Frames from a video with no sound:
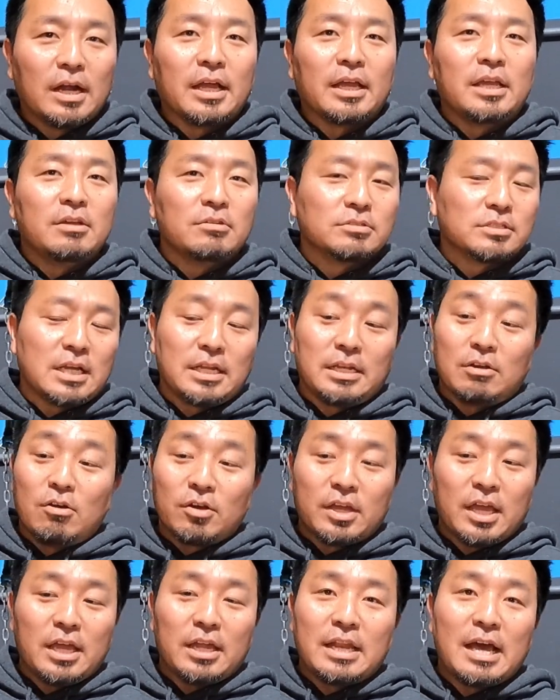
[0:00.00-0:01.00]
Right. He was like,
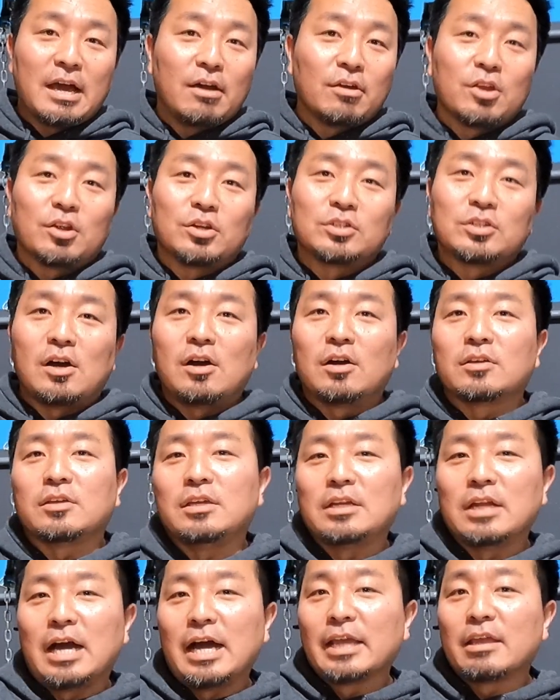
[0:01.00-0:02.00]
okay, now you're
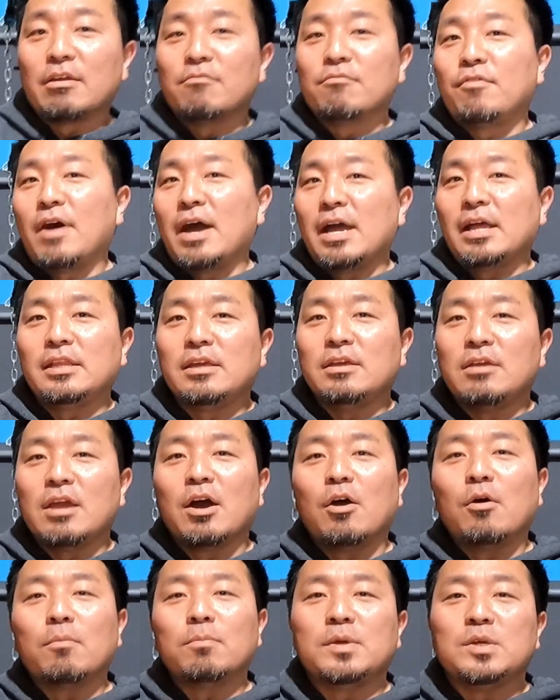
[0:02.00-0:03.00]
talking. I can finally
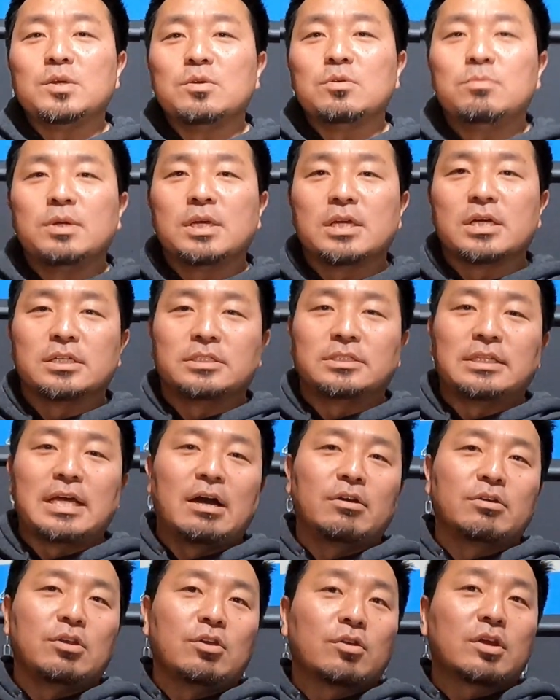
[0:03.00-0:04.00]
help you because
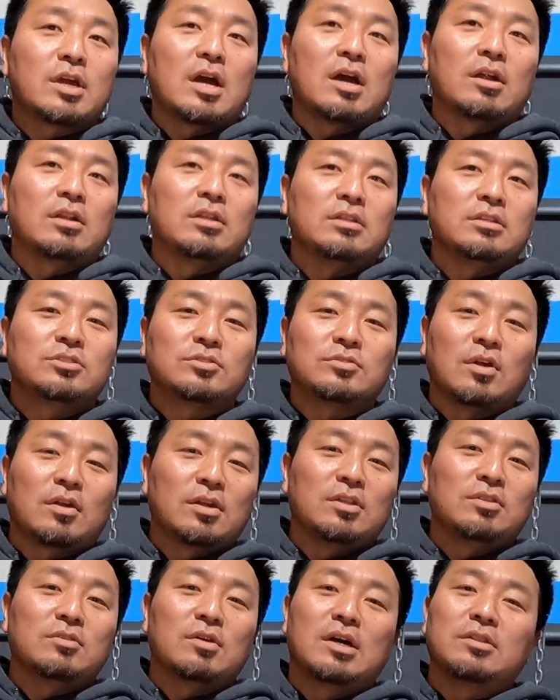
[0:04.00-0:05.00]
now you're
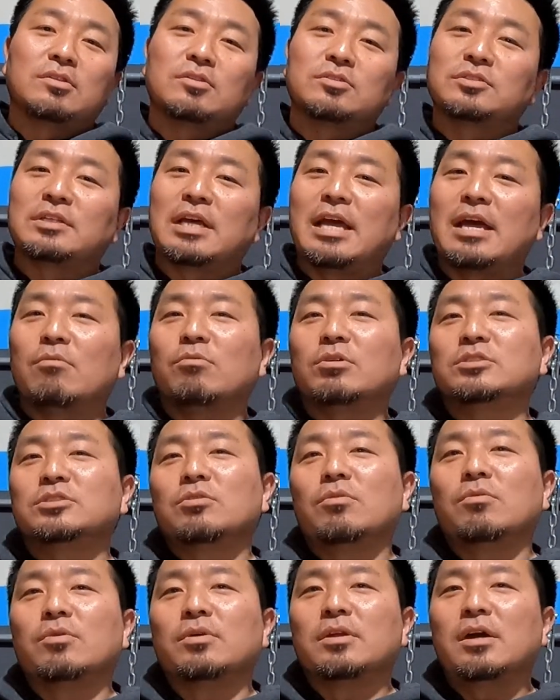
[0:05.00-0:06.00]
starting to understand
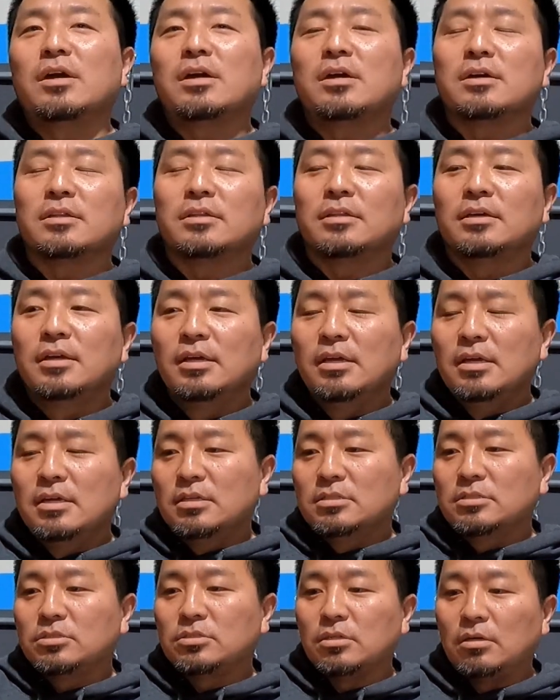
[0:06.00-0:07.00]
what's going on.
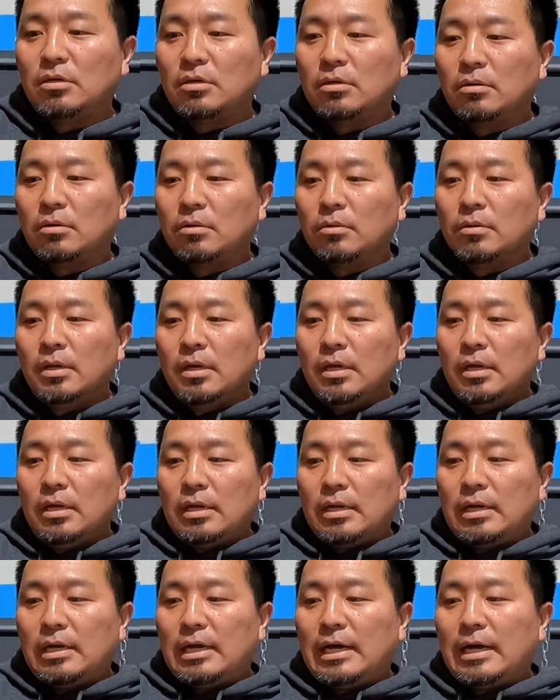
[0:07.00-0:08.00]
So
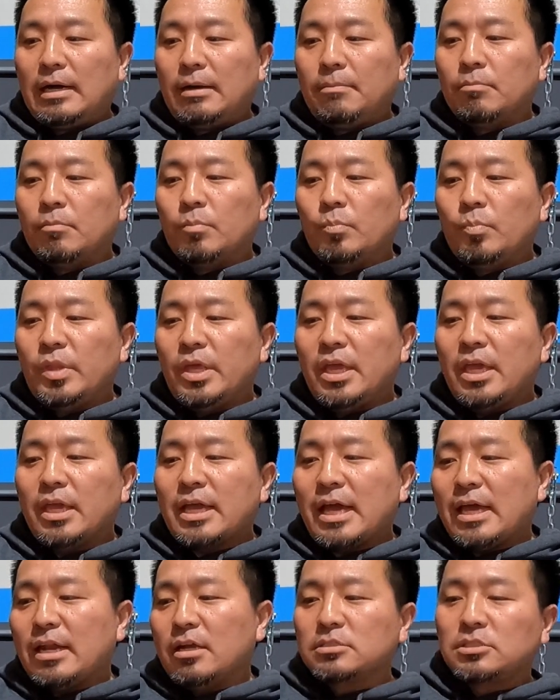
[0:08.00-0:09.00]

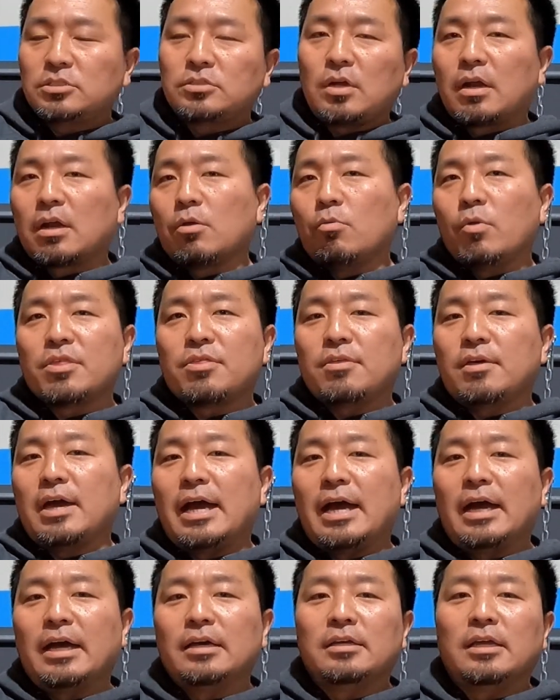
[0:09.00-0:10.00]
it kind of started with
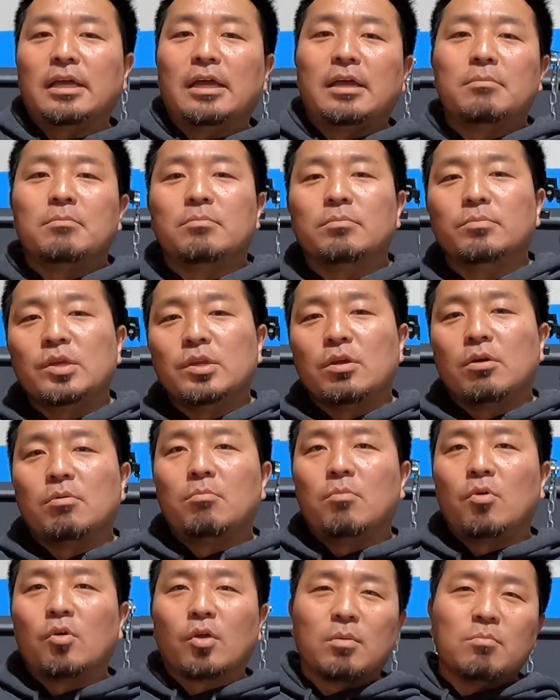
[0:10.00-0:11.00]
that. And,
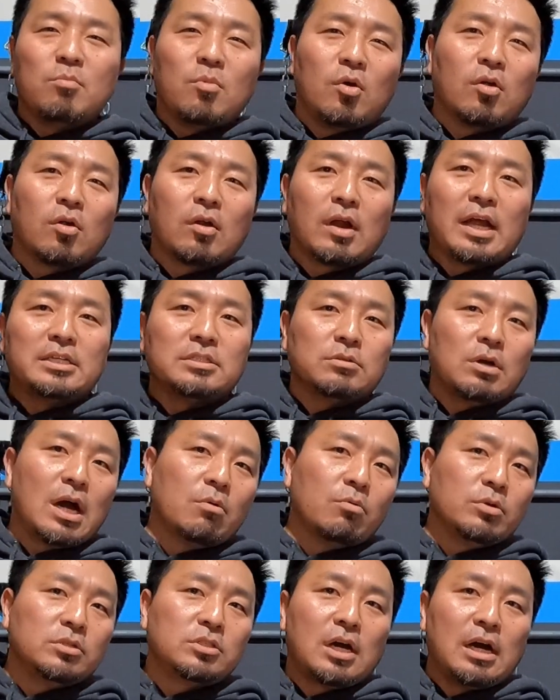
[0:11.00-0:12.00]
more and more
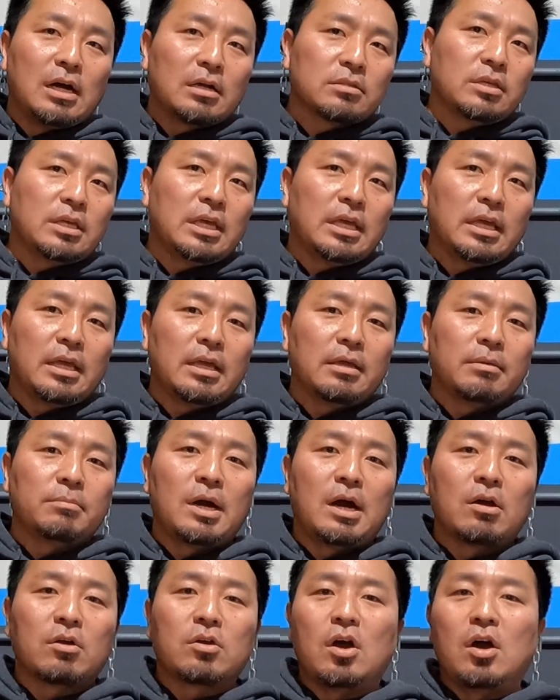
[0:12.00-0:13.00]
I would talk to
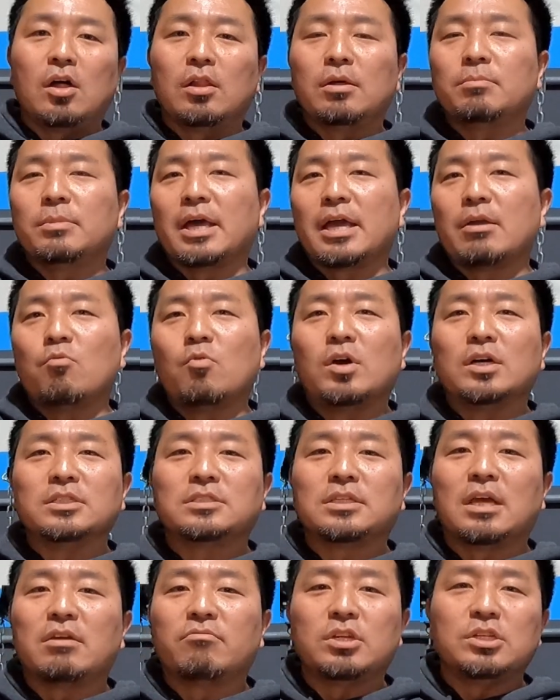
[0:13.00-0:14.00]
him. I'll call him like
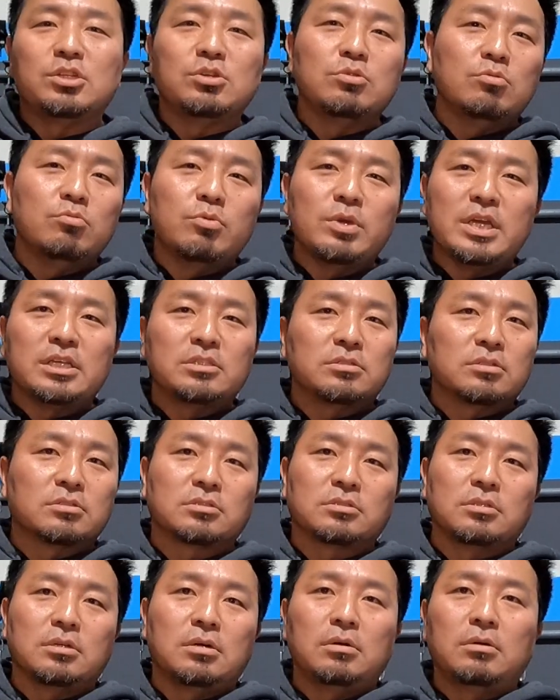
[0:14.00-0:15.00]
once every 2 weeks
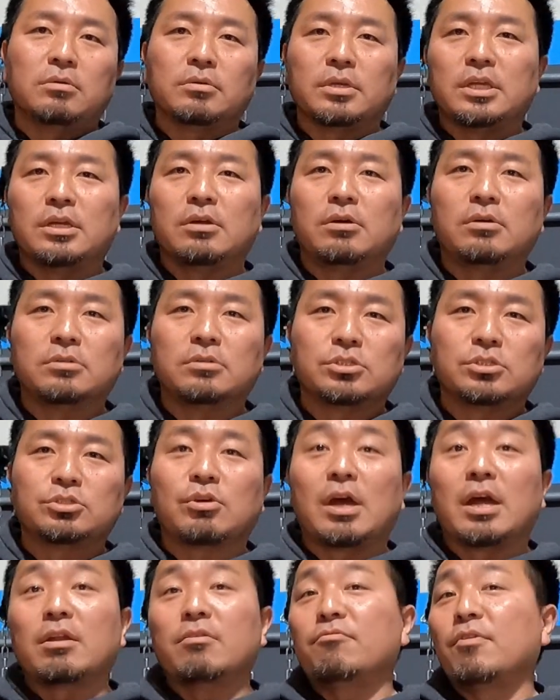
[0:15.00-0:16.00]
or so,
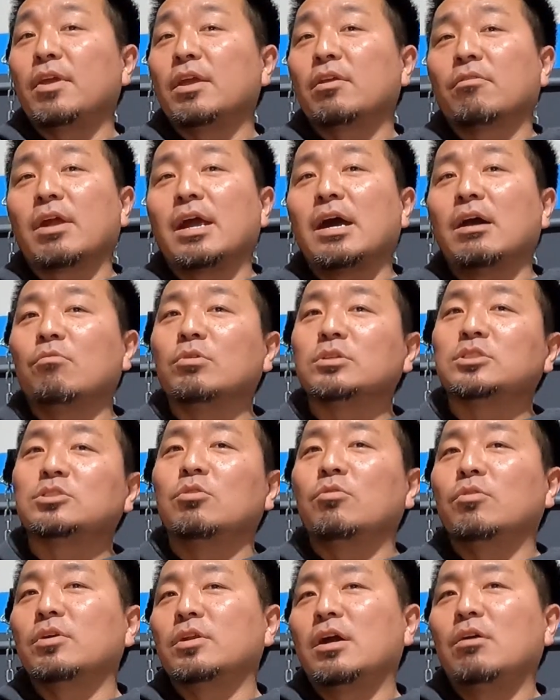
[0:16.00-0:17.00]
try to figure out
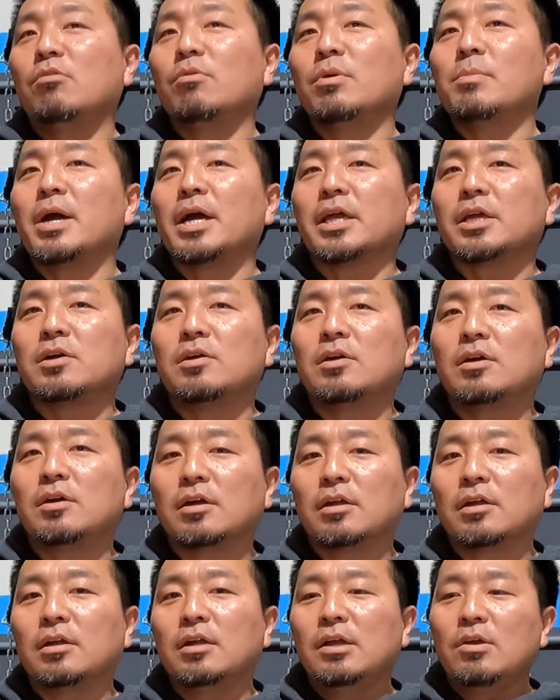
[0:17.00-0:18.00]
what's going on with my
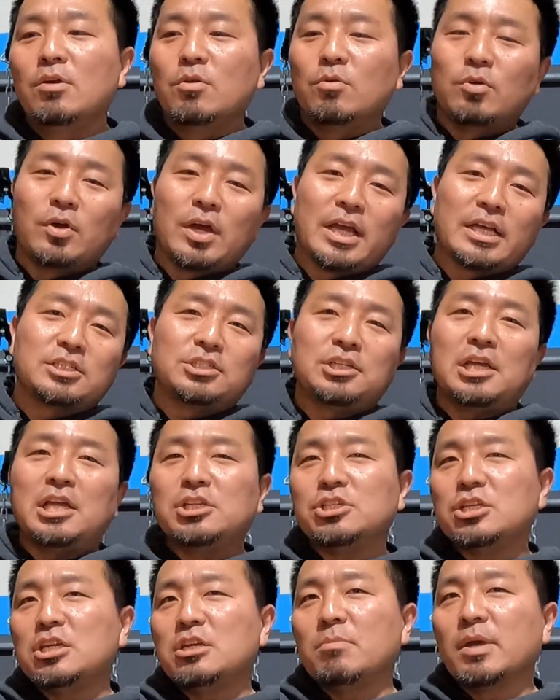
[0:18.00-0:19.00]
car. We'll
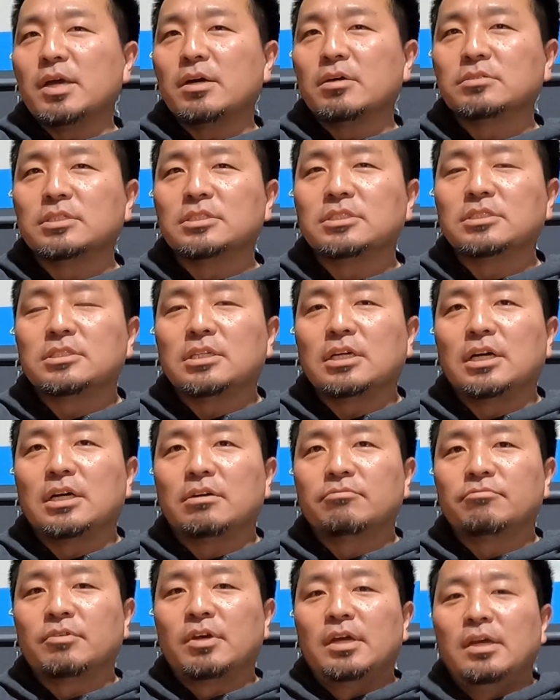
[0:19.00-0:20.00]
exchange emails and
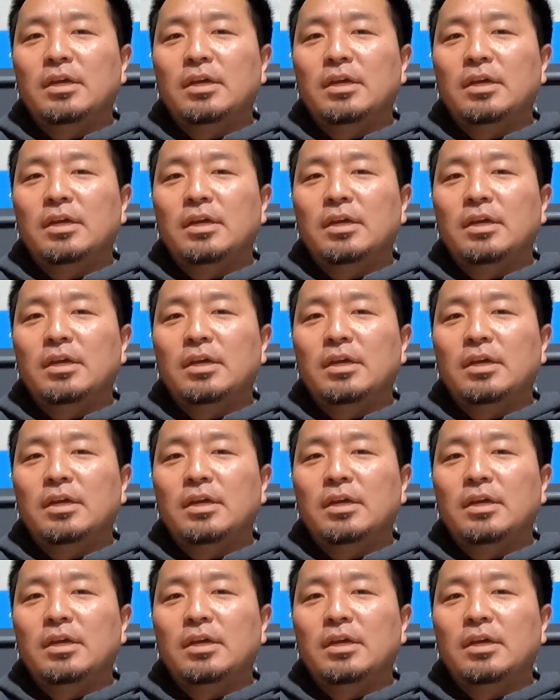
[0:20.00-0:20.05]
stuff.